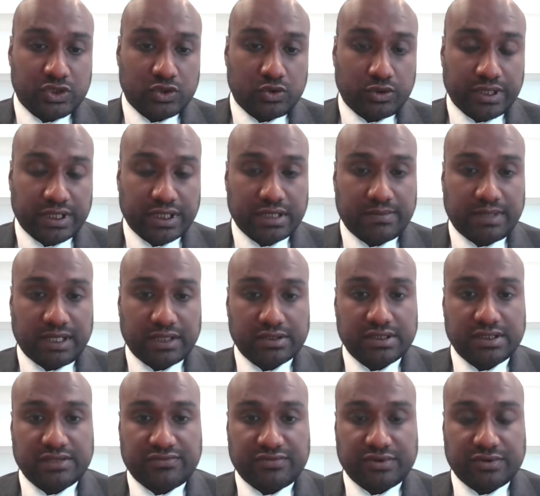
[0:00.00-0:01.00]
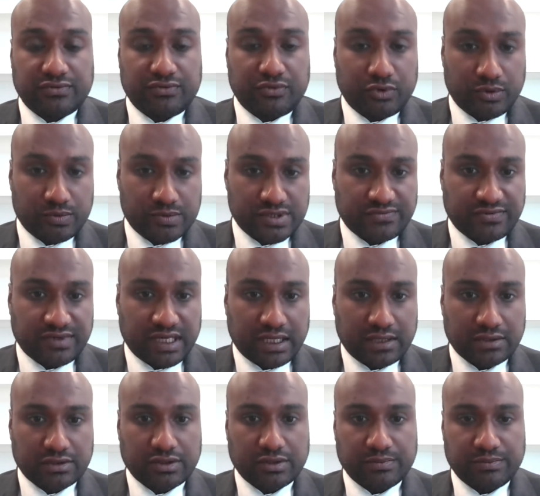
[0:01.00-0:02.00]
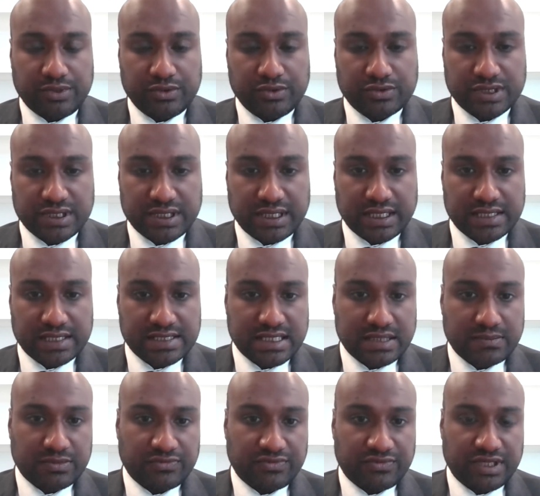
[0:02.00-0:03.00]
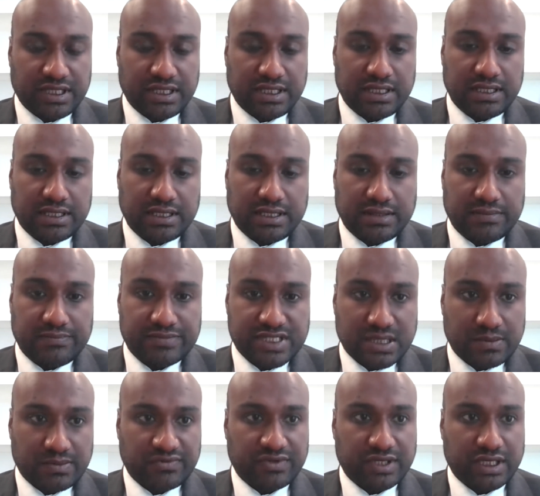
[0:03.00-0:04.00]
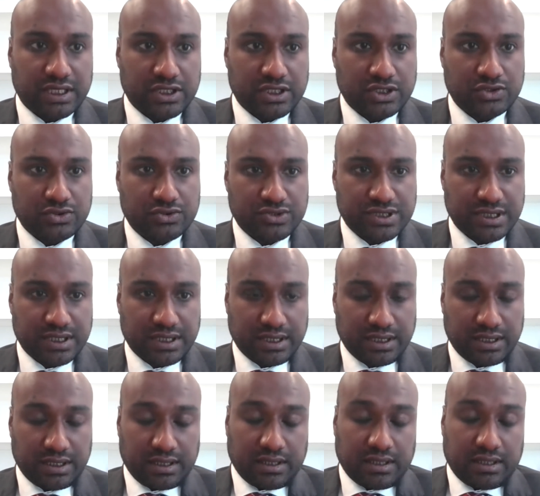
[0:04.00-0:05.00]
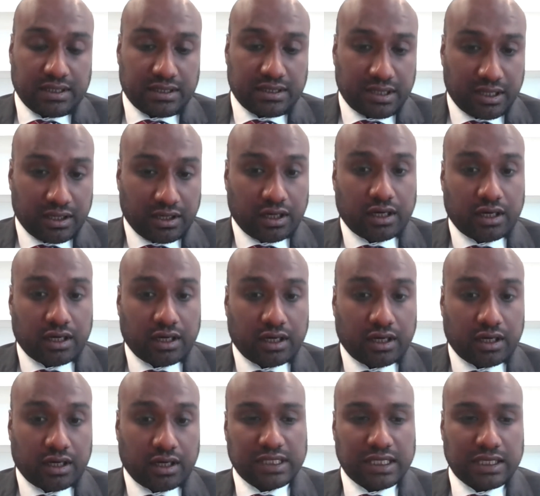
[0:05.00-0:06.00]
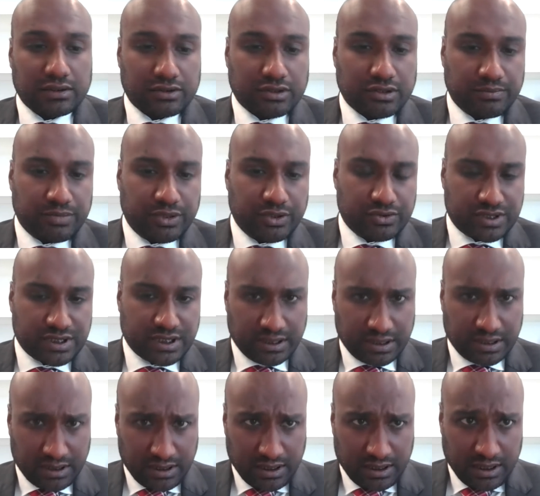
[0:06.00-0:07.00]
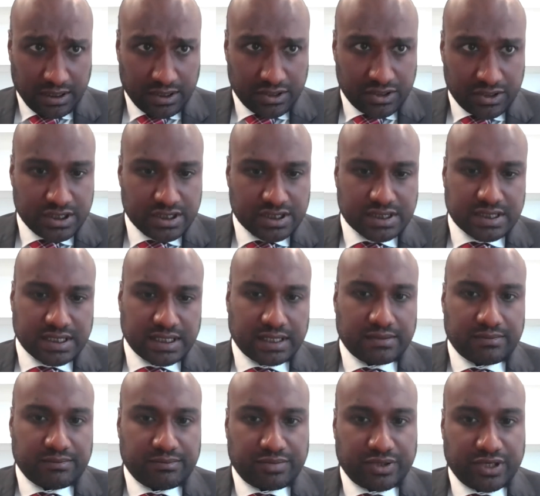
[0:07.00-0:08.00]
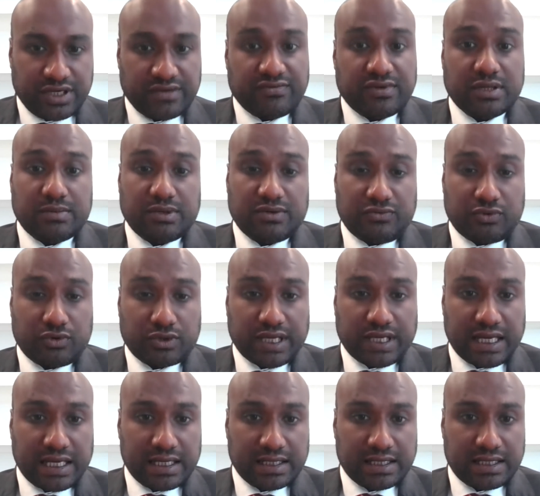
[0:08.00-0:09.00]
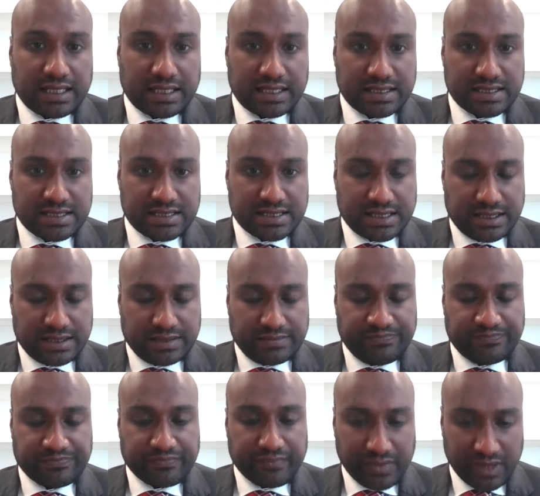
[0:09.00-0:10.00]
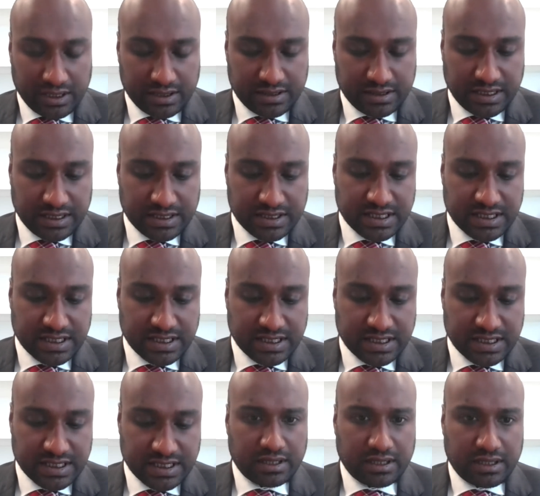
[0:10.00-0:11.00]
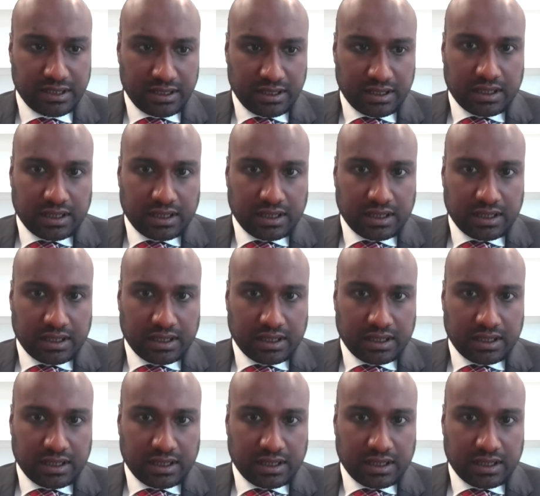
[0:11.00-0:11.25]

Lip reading: talking about the different forms of cloud computing and some of the issues that are around cloud computing. Just briefly before Kayla does step in,